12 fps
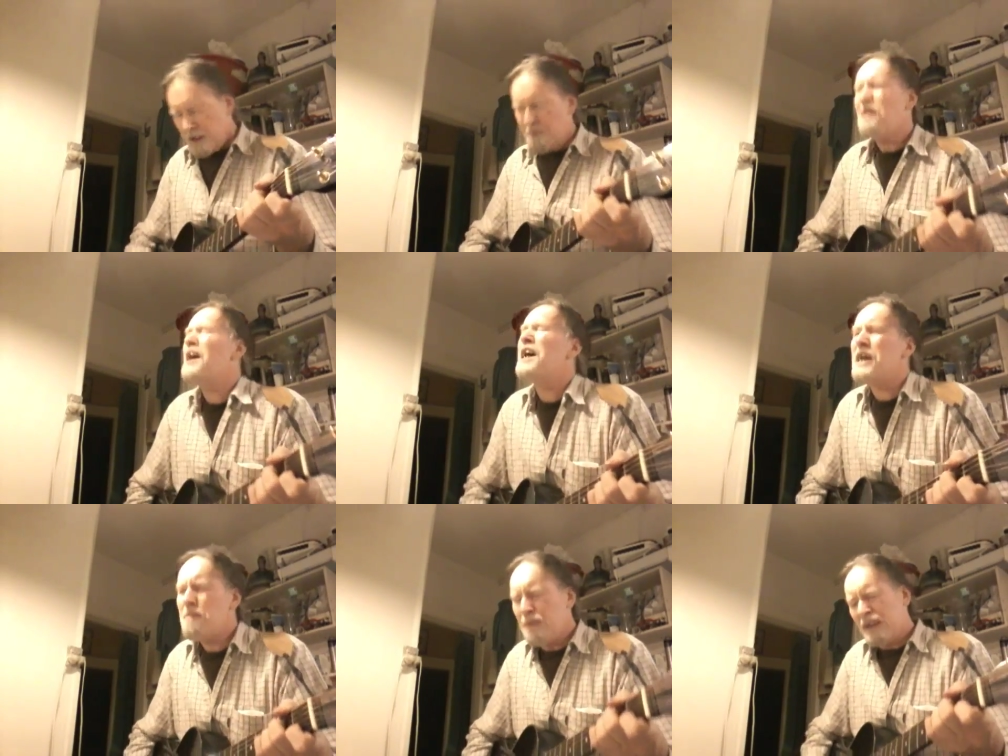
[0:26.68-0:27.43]
You
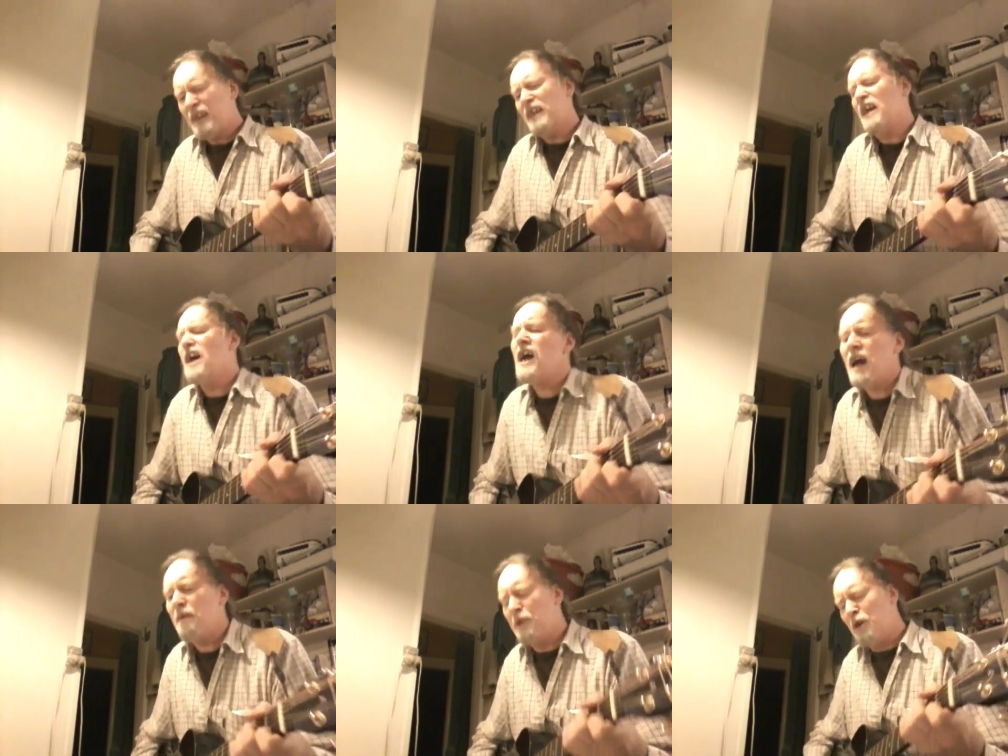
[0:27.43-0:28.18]
may be the
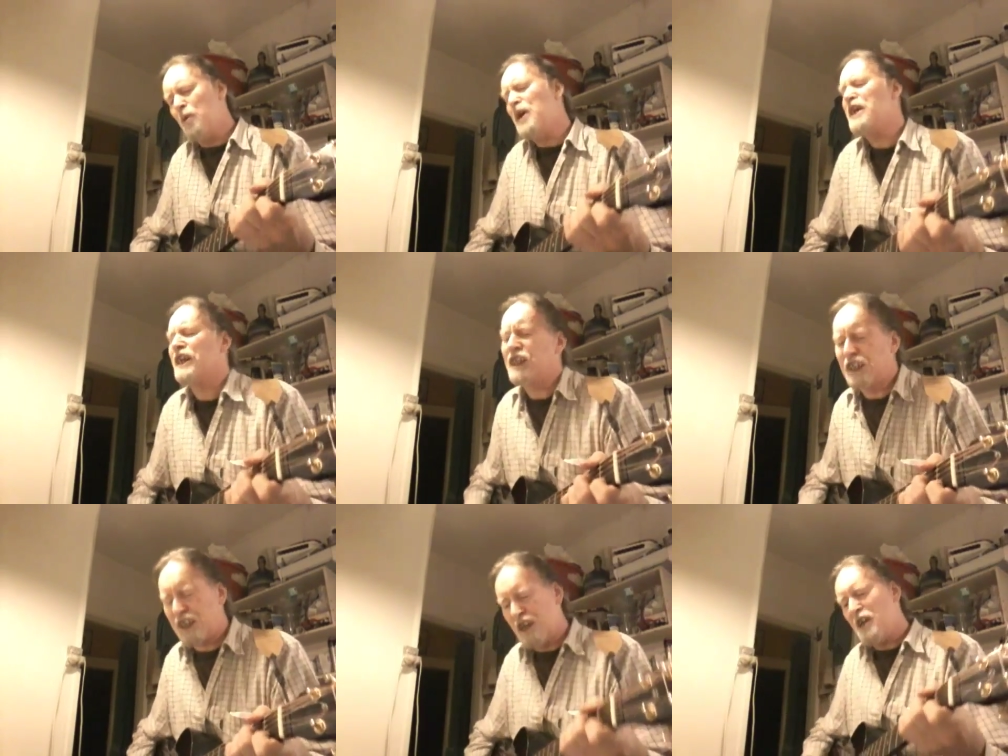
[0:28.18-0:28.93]
heavyweight
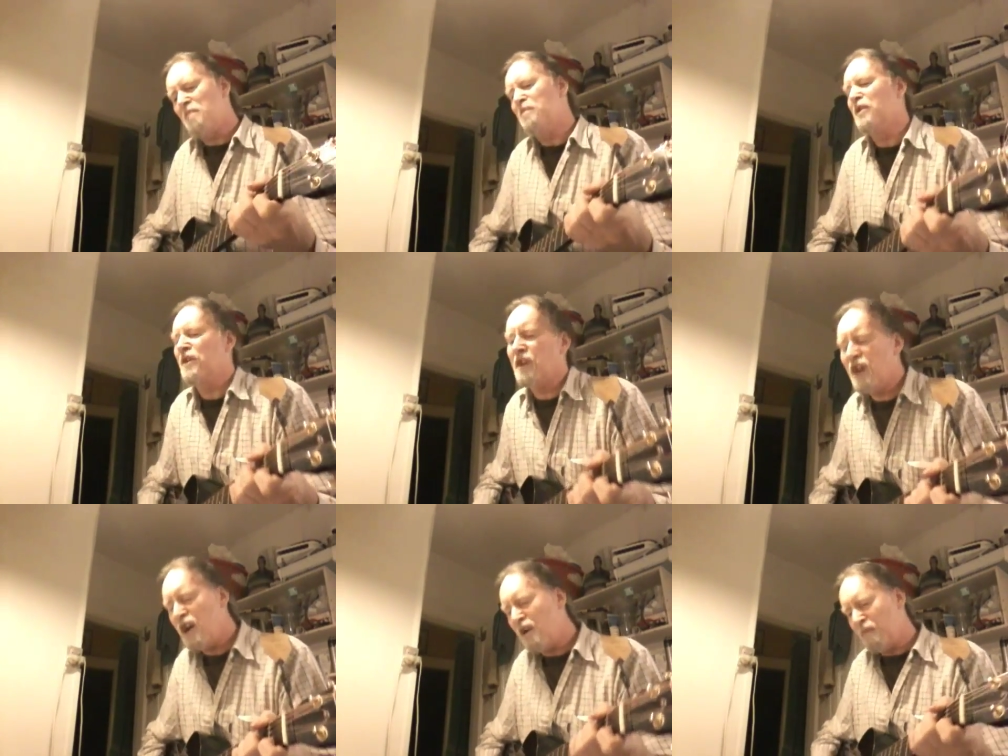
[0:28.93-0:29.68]

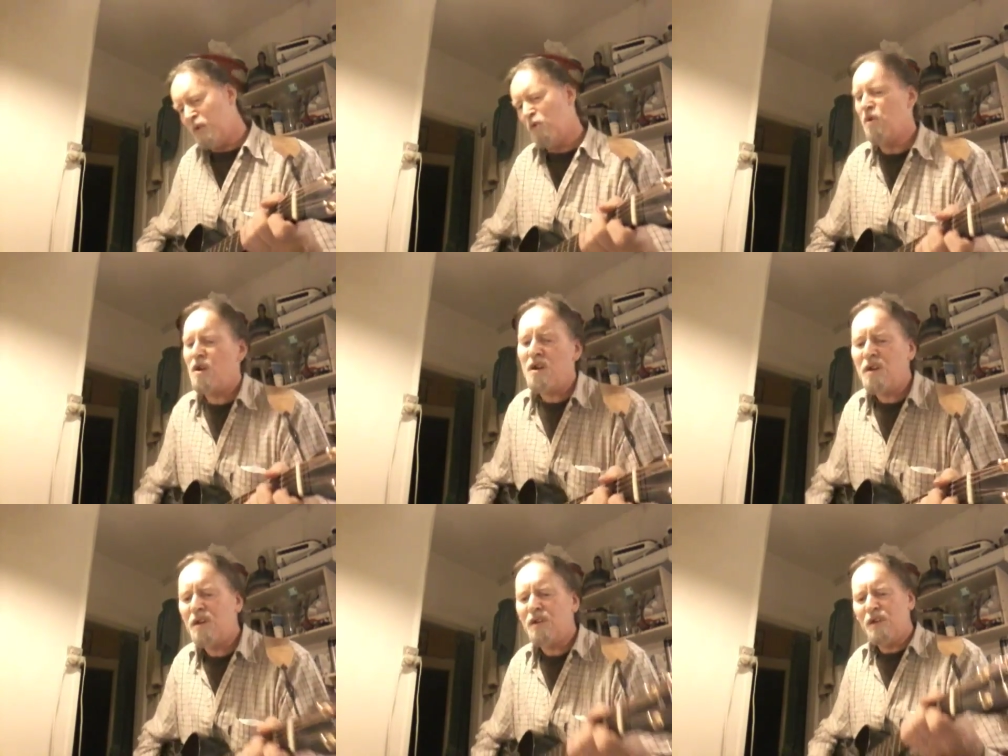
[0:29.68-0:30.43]
champion of the
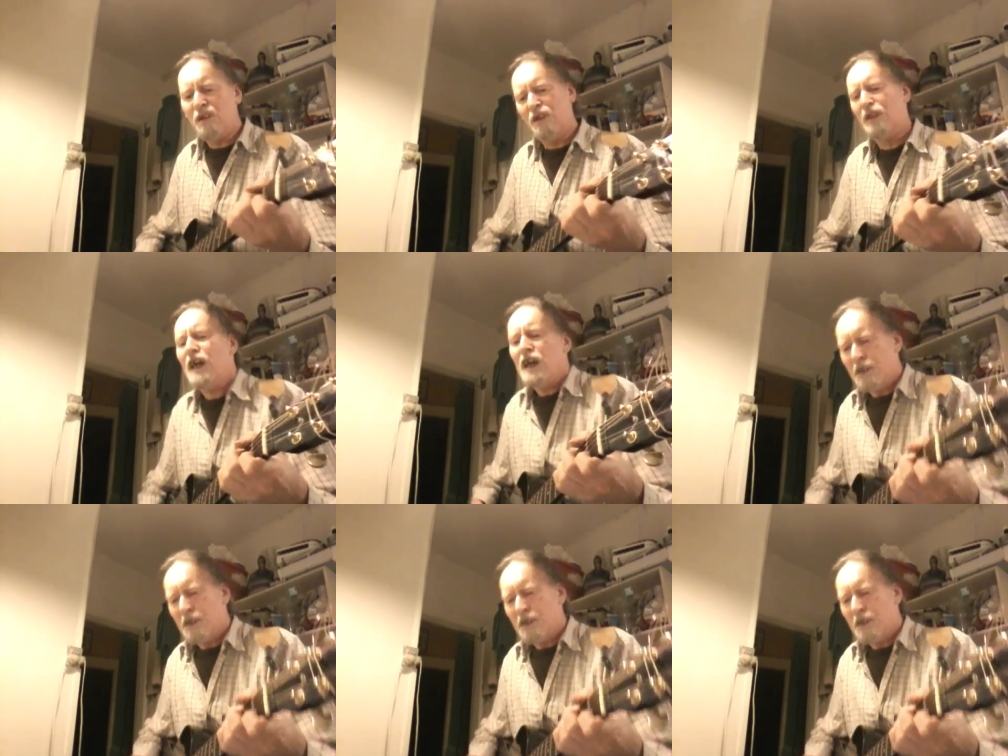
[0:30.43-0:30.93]
world.